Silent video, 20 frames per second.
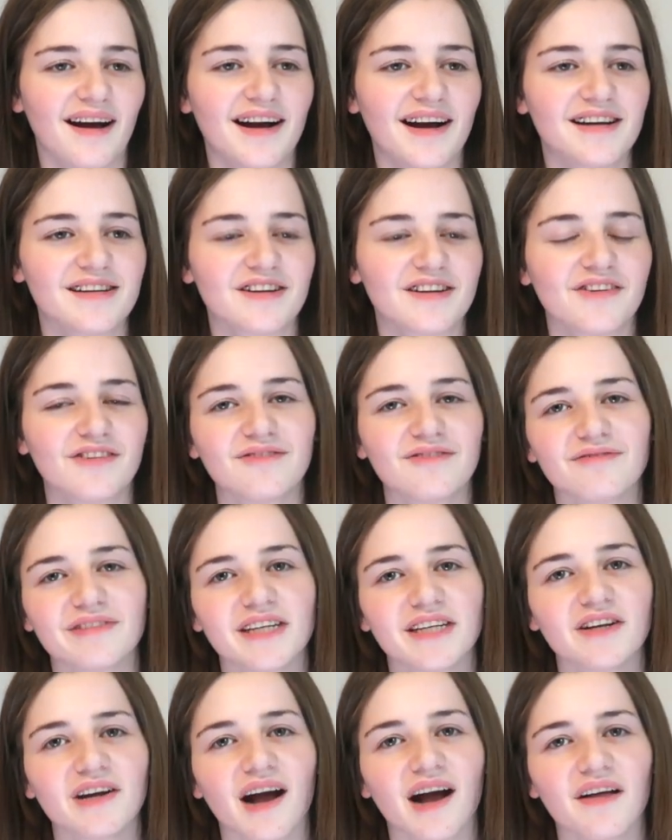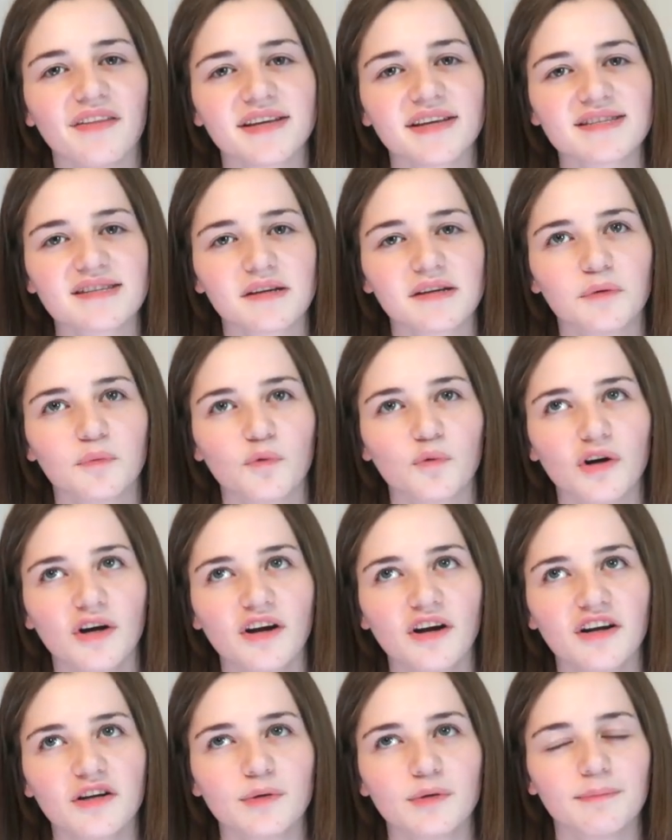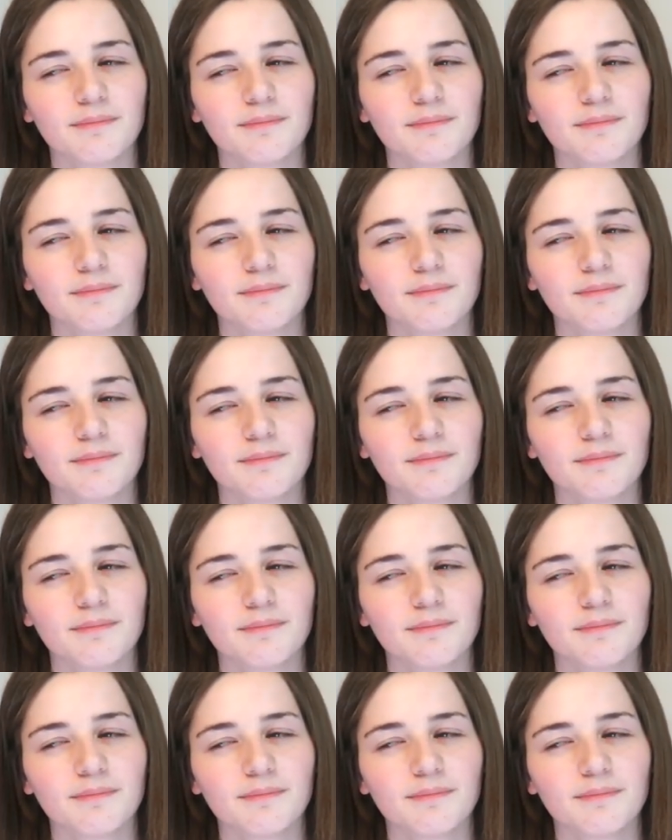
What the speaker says: I don't really know how that's gonna work.